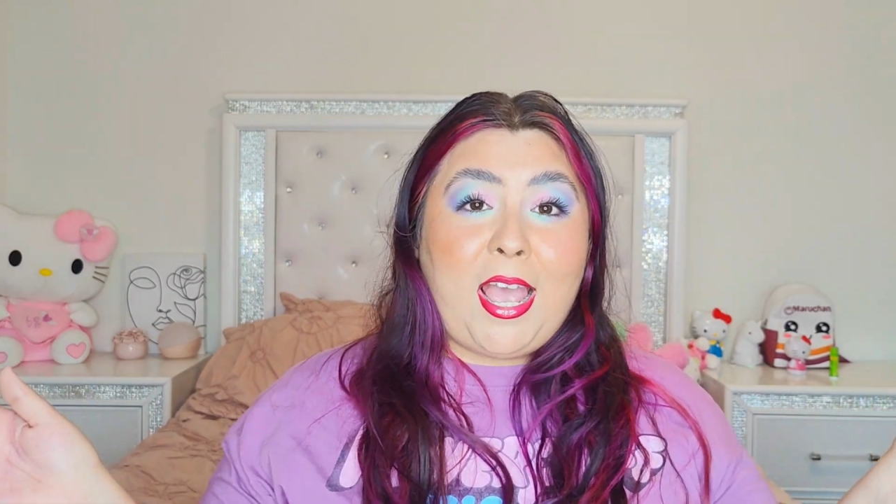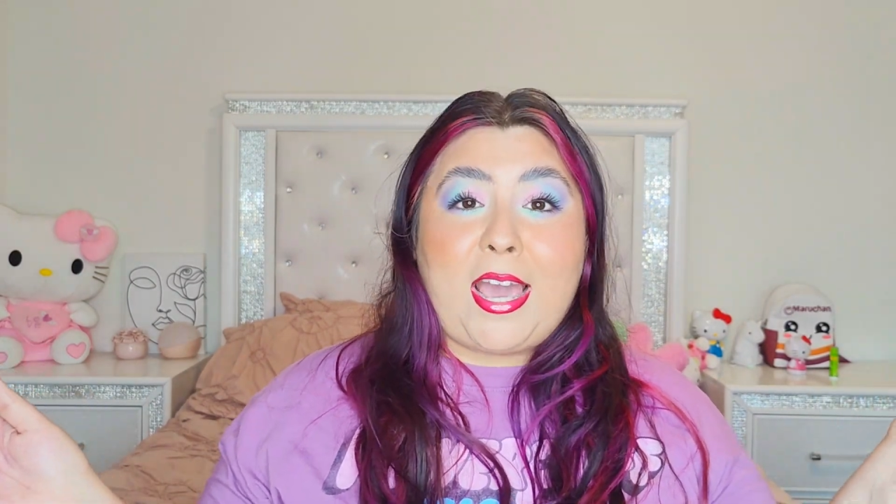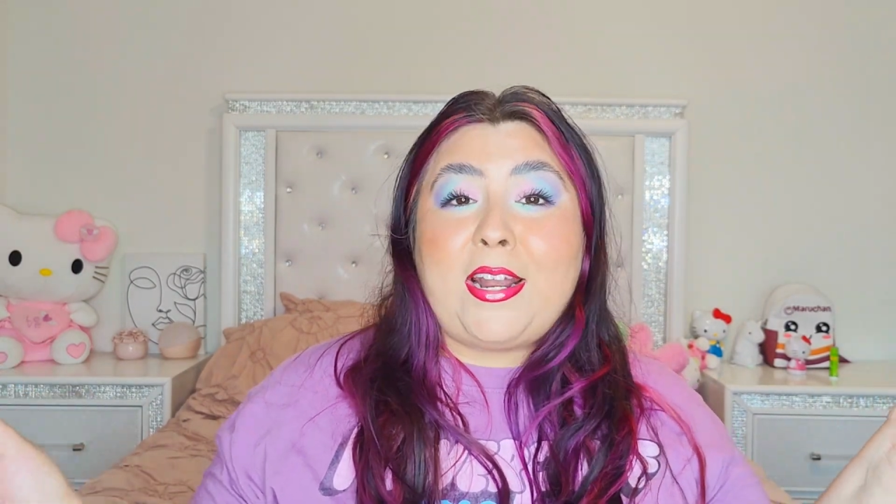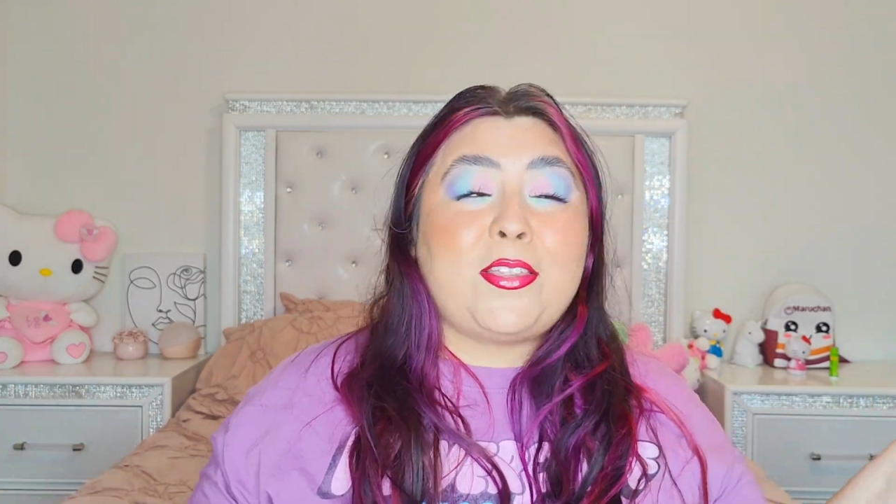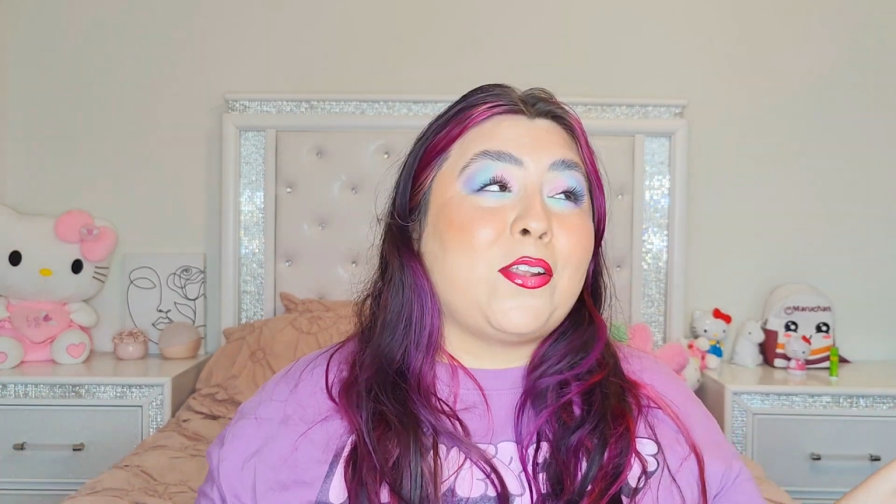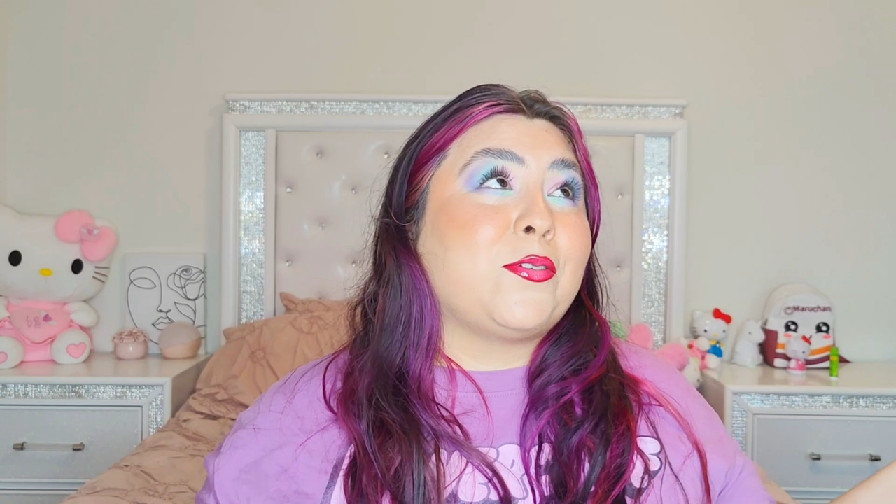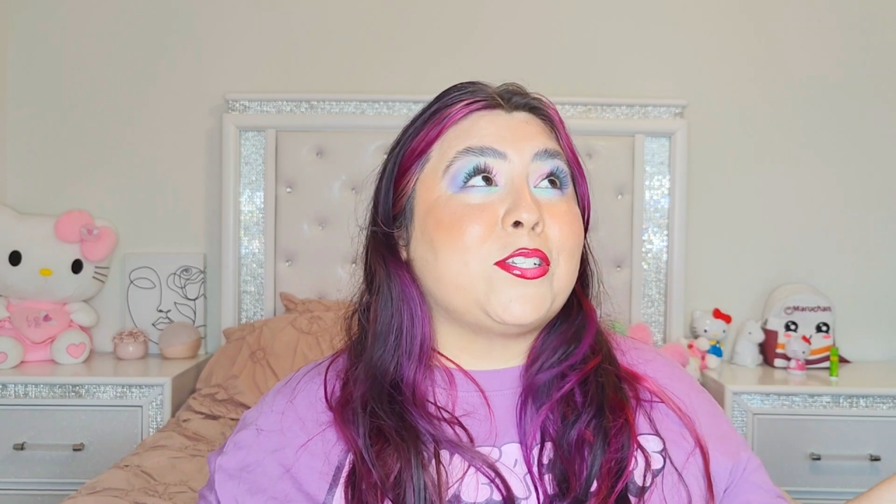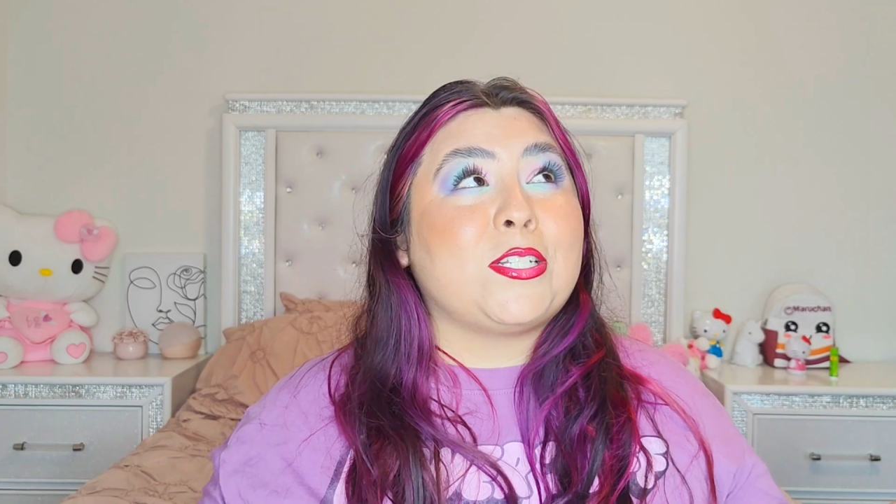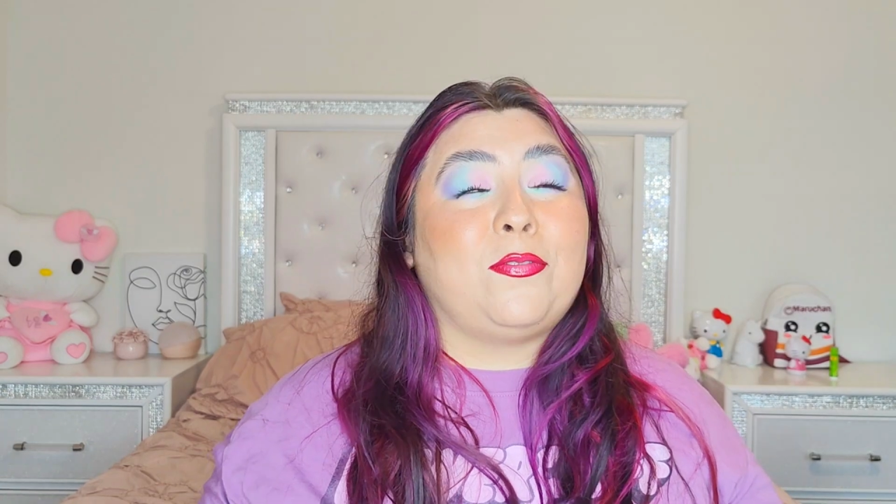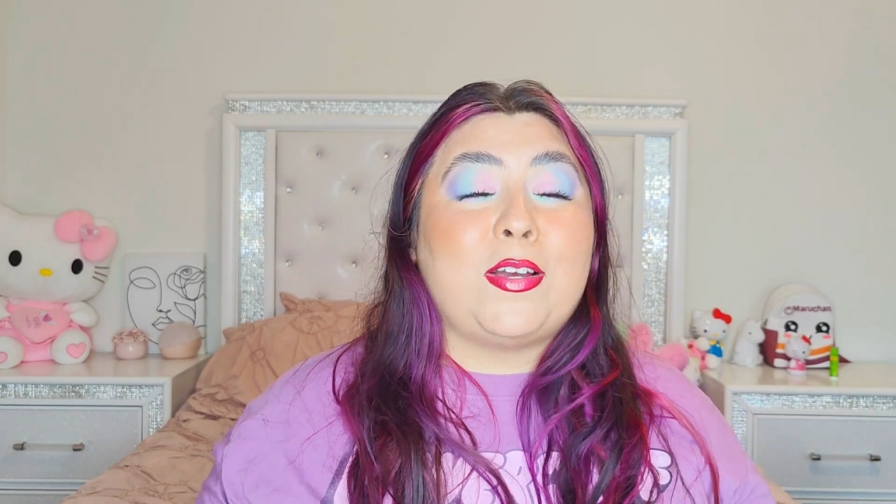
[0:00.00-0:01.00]
And I thought it was
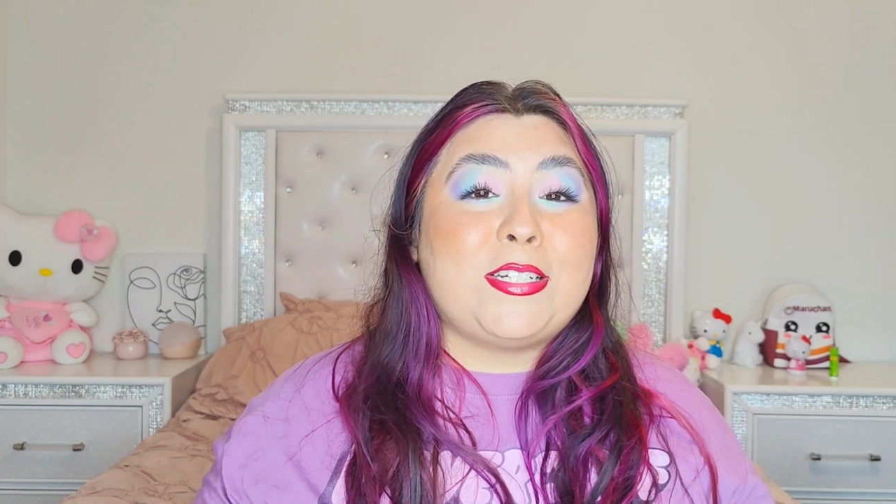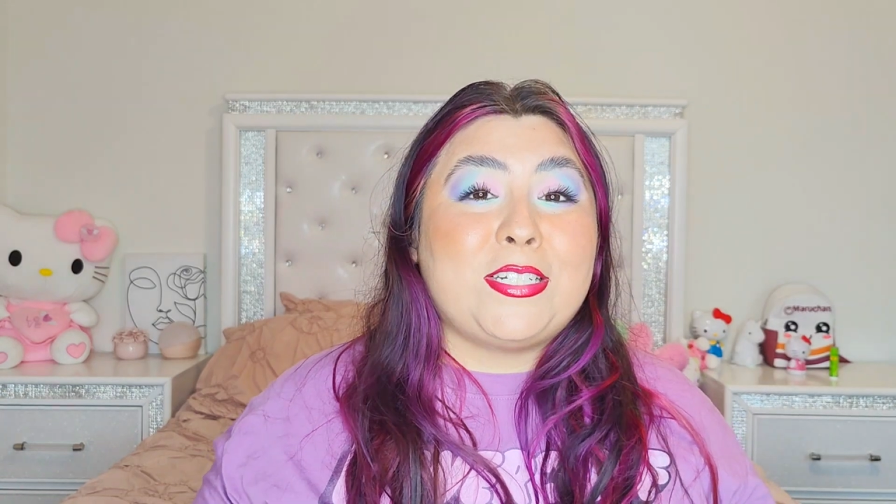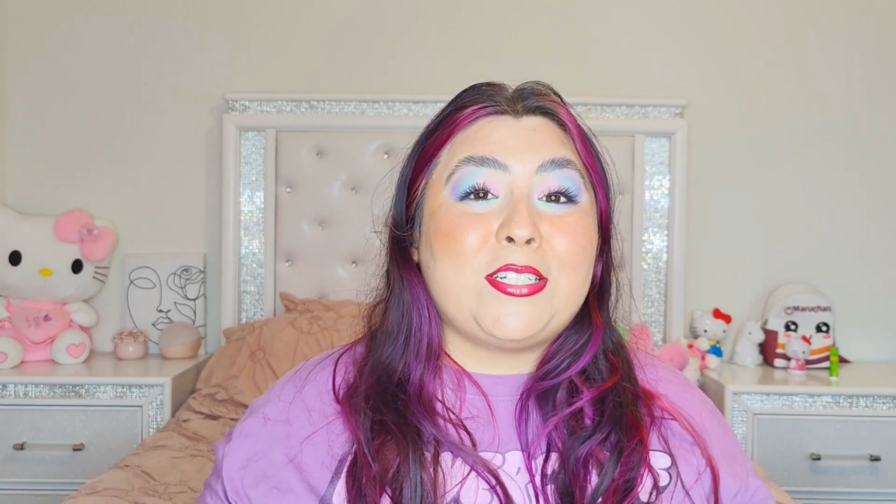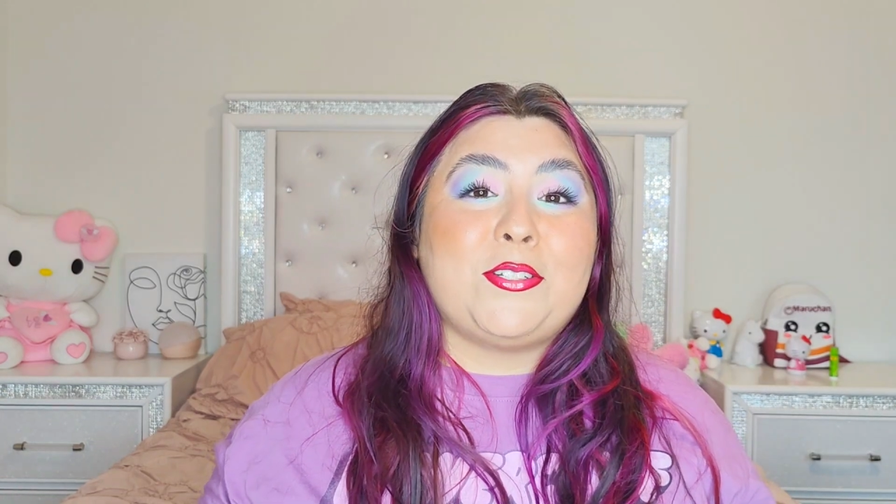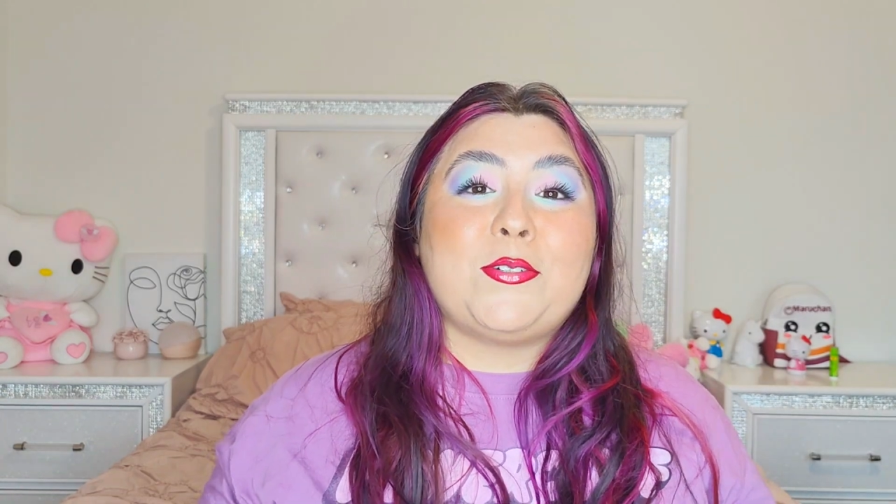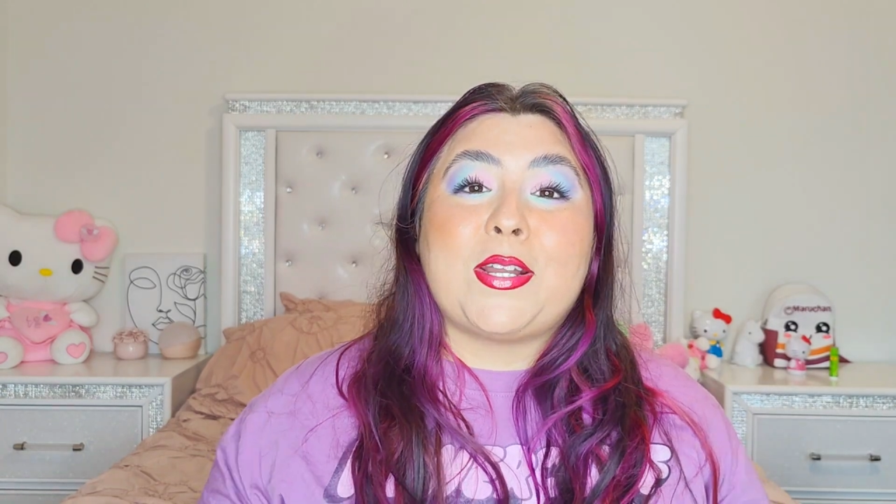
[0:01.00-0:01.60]
just fun to do,